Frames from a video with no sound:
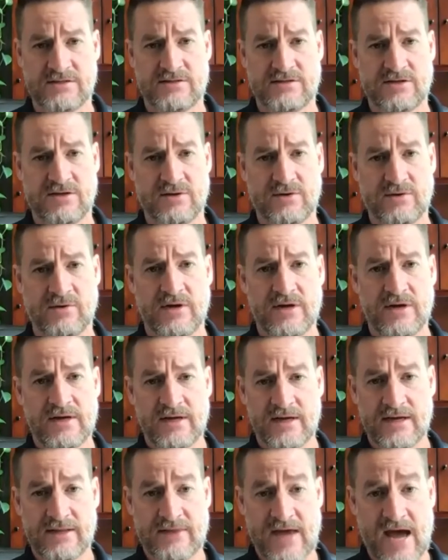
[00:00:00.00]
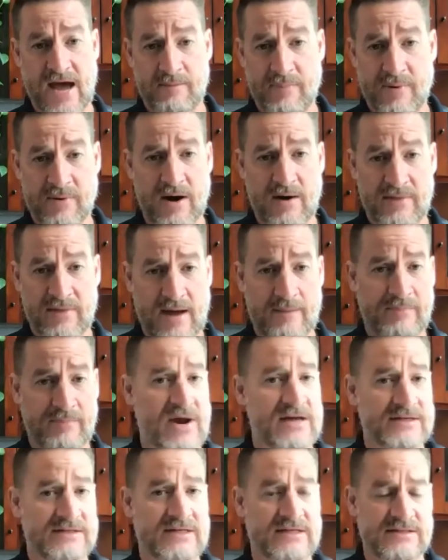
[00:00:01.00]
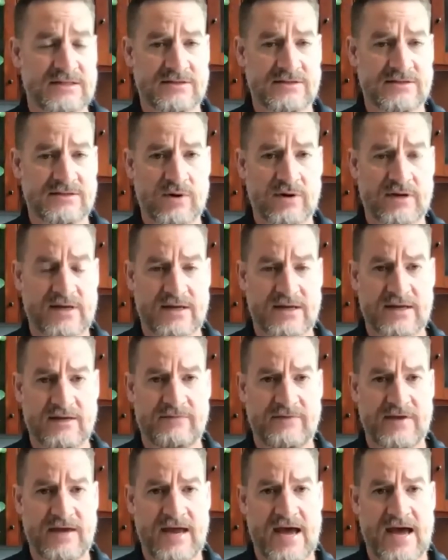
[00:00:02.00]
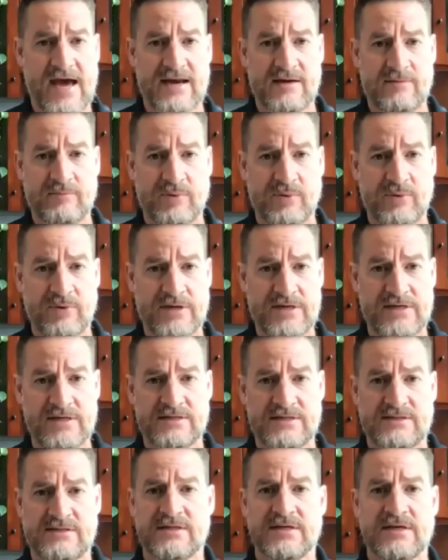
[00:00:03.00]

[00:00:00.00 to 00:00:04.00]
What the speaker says: So that process is working. If they had employees